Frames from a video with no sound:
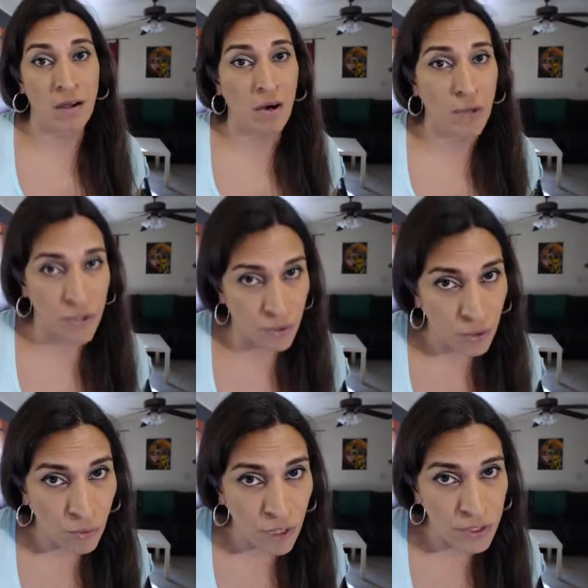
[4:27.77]
Oh, you
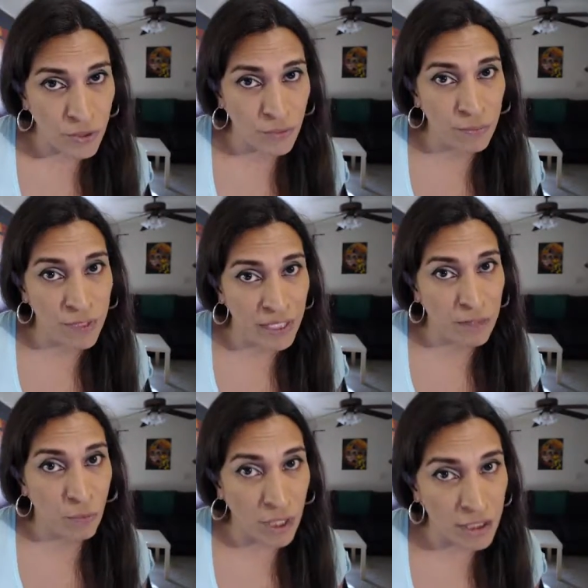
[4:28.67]
don't want to be
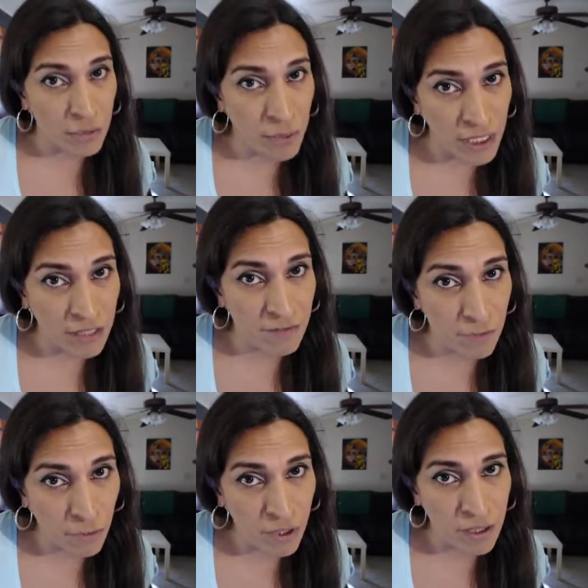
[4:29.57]
the one to blame
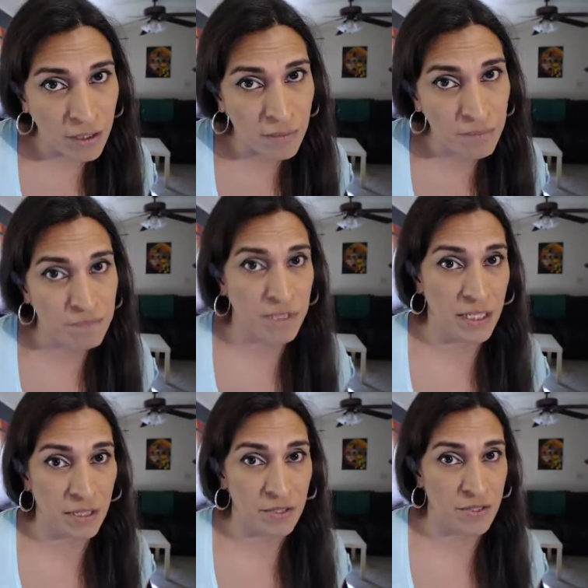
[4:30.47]
for?
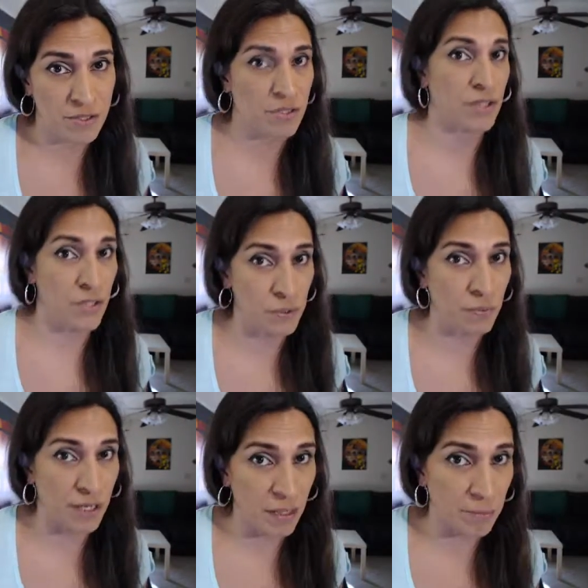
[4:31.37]
Because
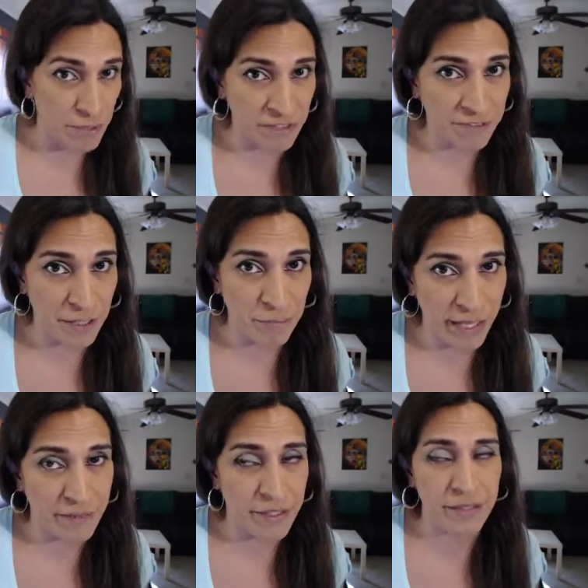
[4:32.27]
you are a perfect
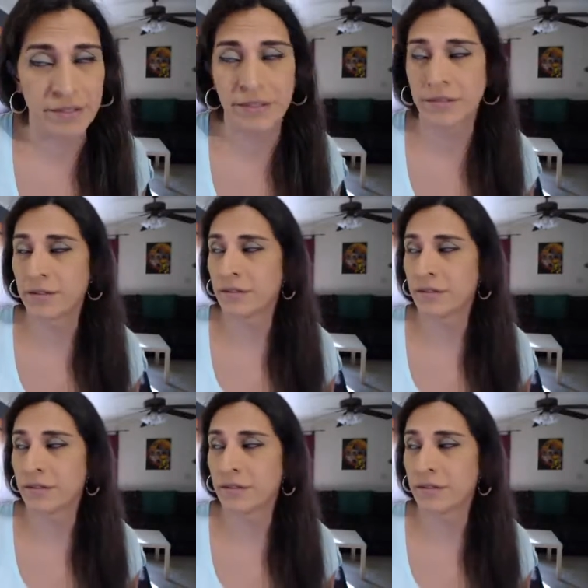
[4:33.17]
parent?